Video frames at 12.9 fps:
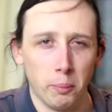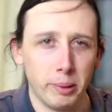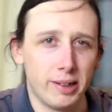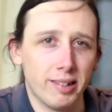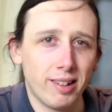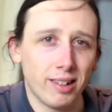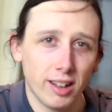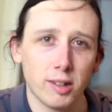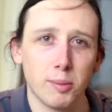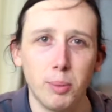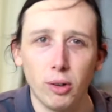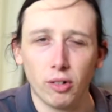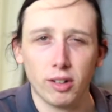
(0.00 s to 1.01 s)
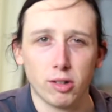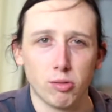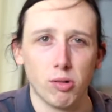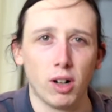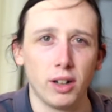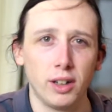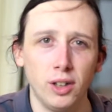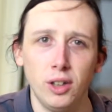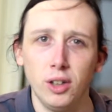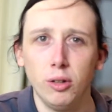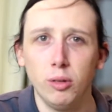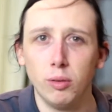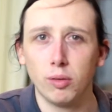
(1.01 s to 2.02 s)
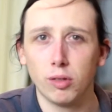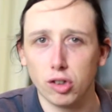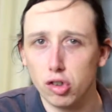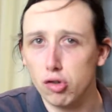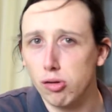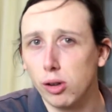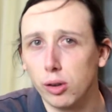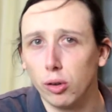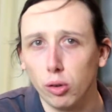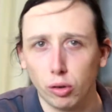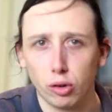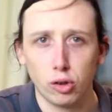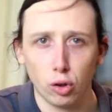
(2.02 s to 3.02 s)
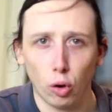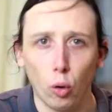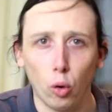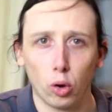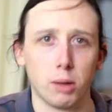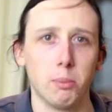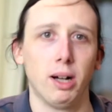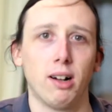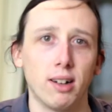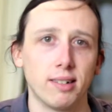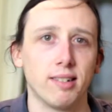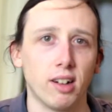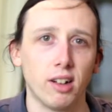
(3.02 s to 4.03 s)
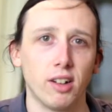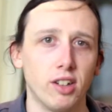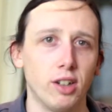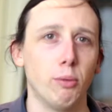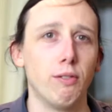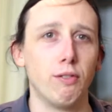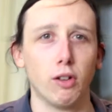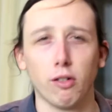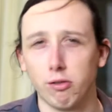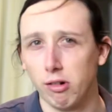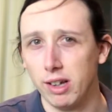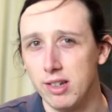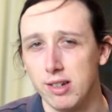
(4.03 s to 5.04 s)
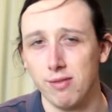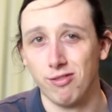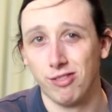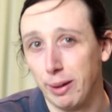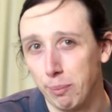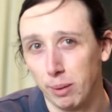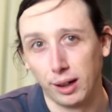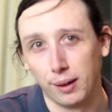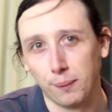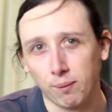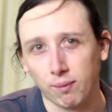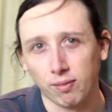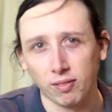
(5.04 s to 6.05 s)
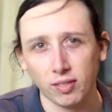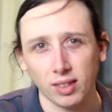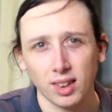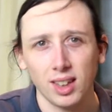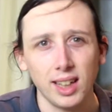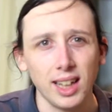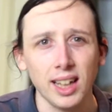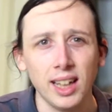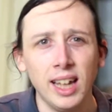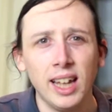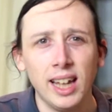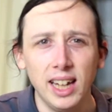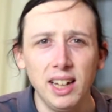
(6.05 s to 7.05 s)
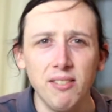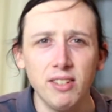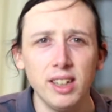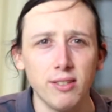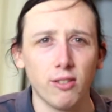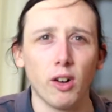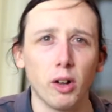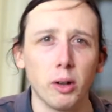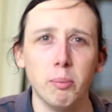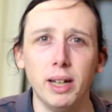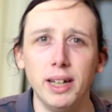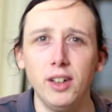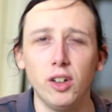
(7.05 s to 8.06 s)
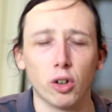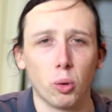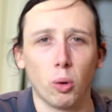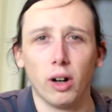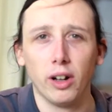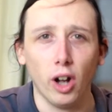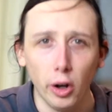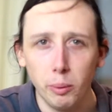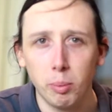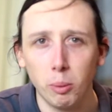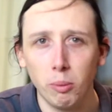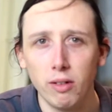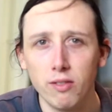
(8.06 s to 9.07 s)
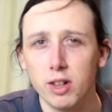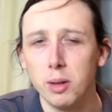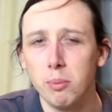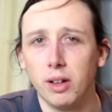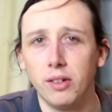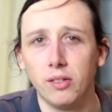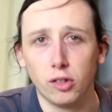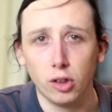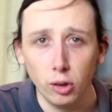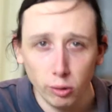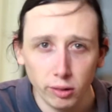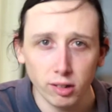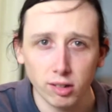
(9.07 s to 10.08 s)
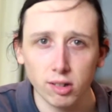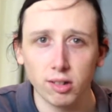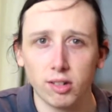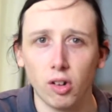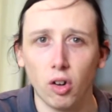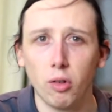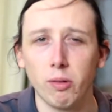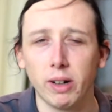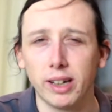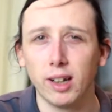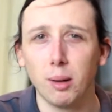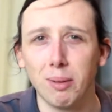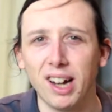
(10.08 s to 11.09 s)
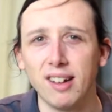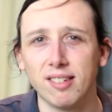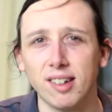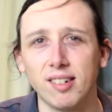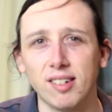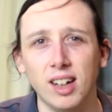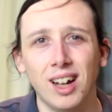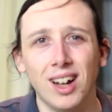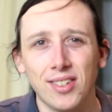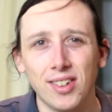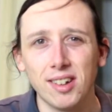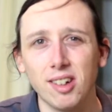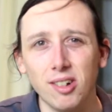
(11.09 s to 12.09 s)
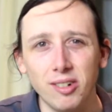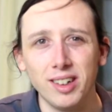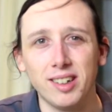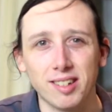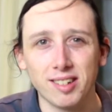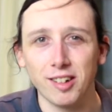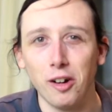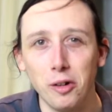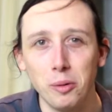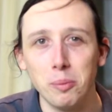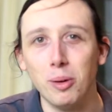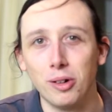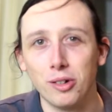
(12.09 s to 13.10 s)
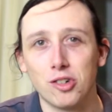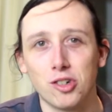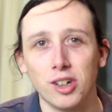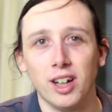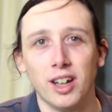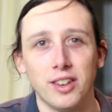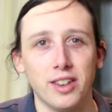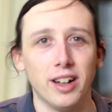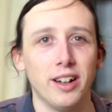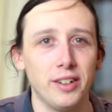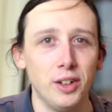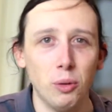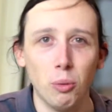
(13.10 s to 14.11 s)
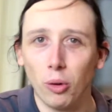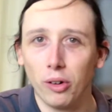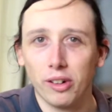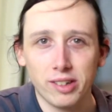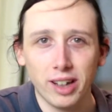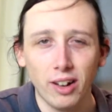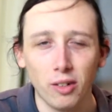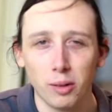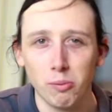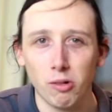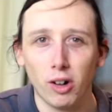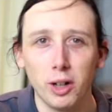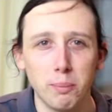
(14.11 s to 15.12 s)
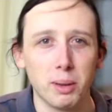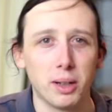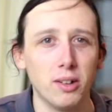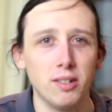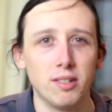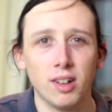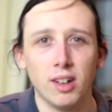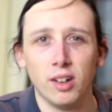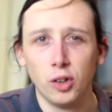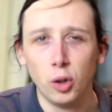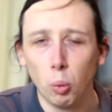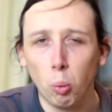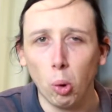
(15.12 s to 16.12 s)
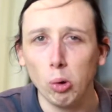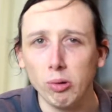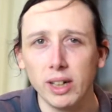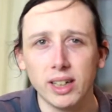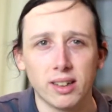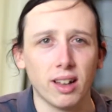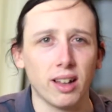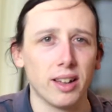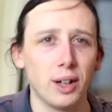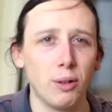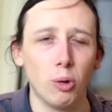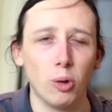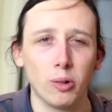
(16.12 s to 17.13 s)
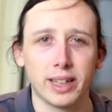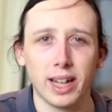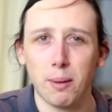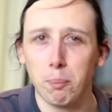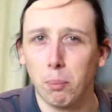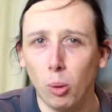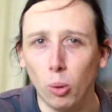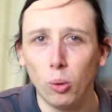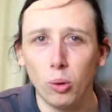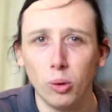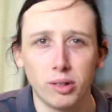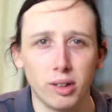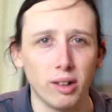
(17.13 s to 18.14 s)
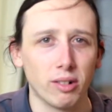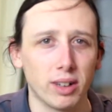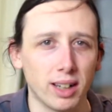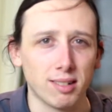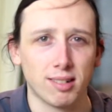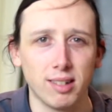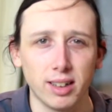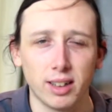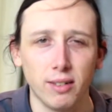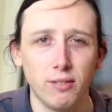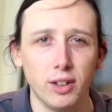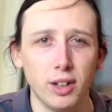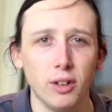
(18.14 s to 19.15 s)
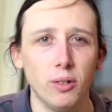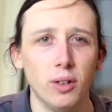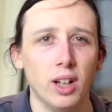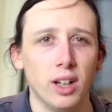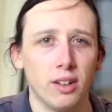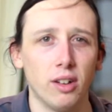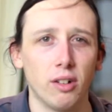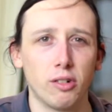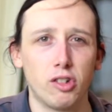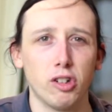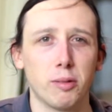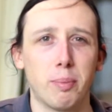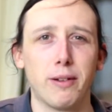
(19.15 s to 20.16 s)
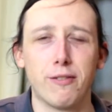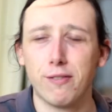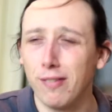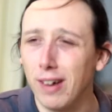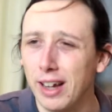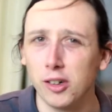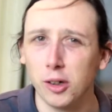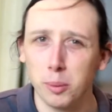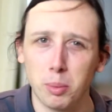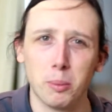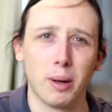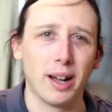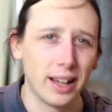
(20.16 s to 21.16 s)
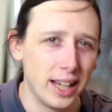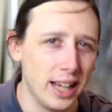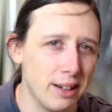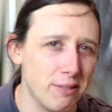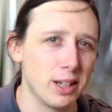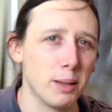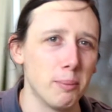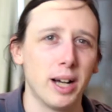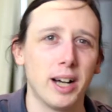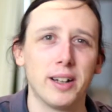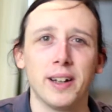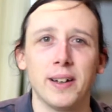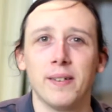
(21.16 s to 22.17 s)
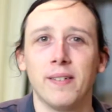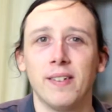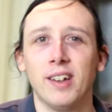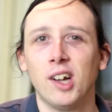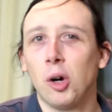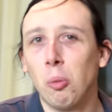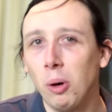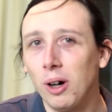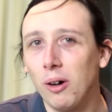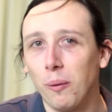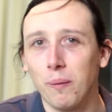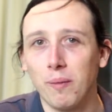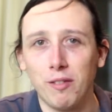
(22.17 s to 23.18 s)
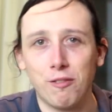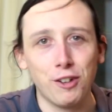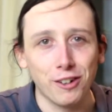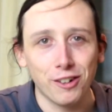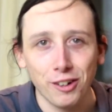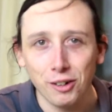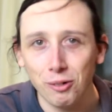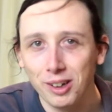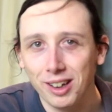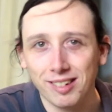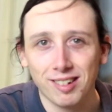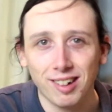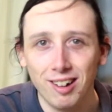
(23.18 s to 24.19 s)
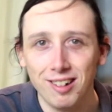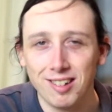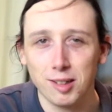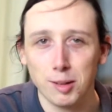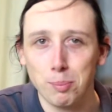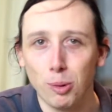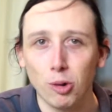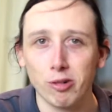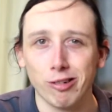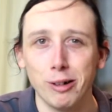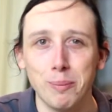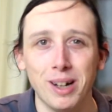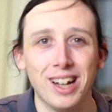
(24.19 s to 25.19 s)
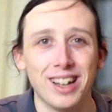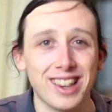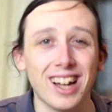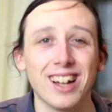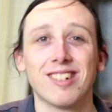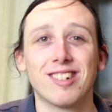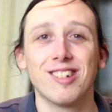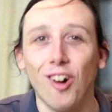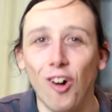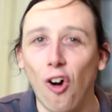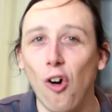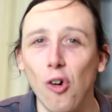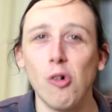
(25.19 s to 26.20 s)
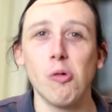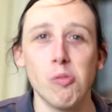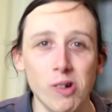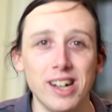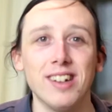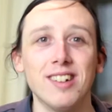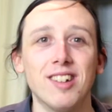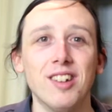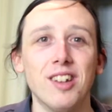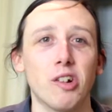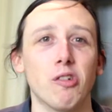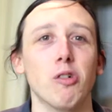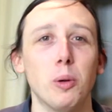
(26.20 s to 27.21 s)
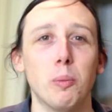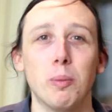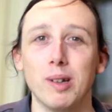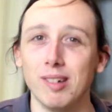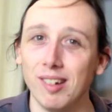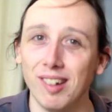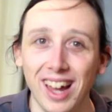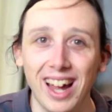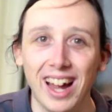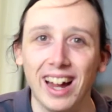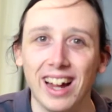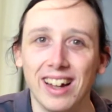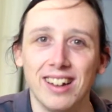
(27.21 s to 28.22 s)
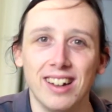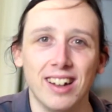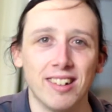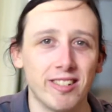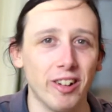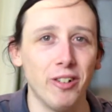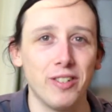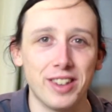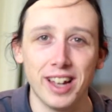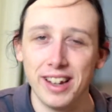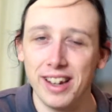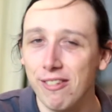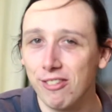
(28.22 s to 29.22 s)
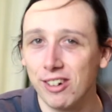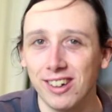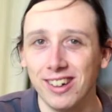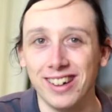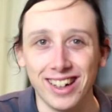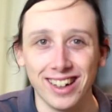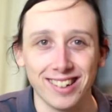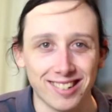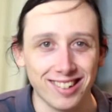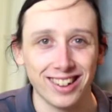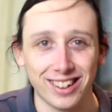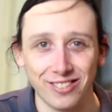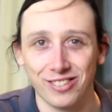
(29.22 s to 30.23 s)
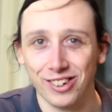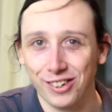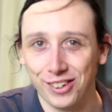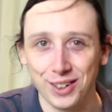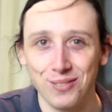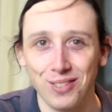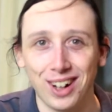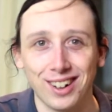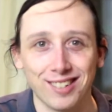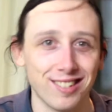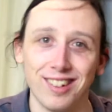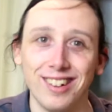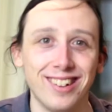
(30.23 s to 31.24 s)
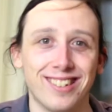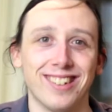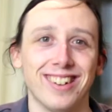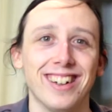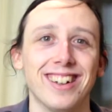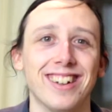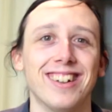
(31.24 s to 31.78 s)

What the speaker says: Because let's be honest, right, you struggle to talk about anxiety with your friends and family. Even if, like me, you're quite open with them and do discuss it on a regular basis, there's only so much that you want to tell them, right? Because you're worried that they will get bored, they'll get sick of you, they'll just be fed up about hearing about it. Well, if you go to an anxiety support group, that's the whole reason the group is there. So they're never going to get sick of talking about anxiety.